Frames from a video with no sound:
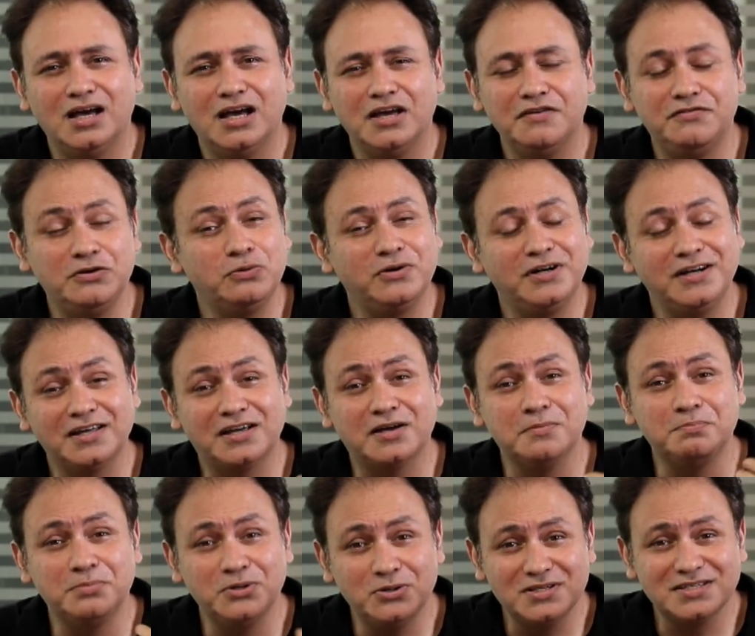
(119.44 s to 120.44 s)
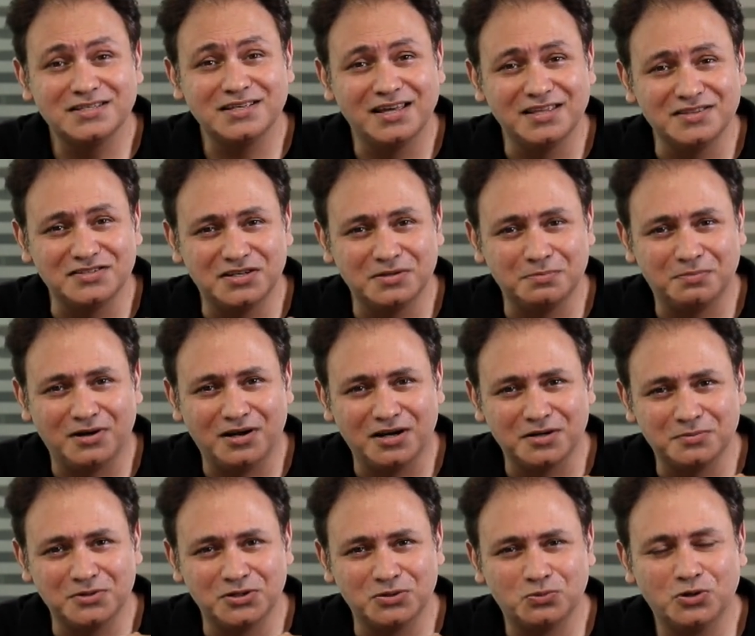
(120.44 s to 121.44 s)
If you were in a computer science
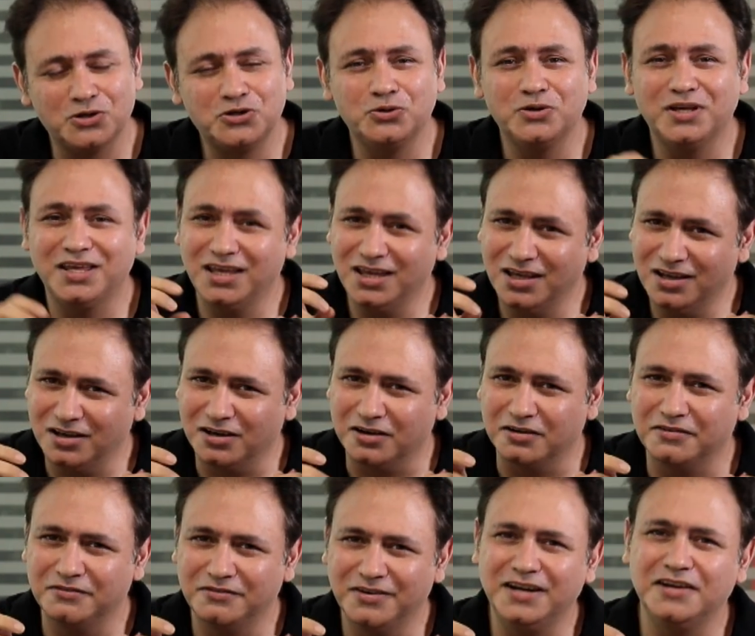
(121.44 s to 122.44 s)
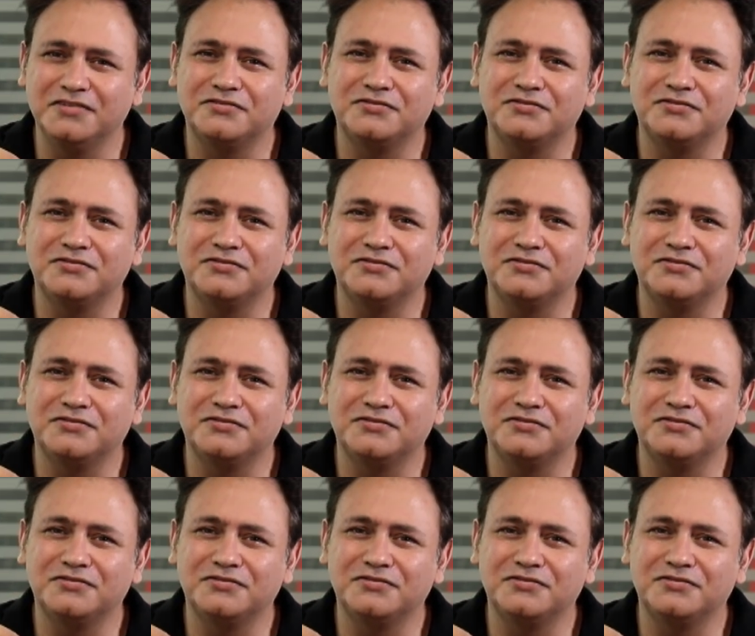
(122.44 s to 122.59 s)
department, what you hear very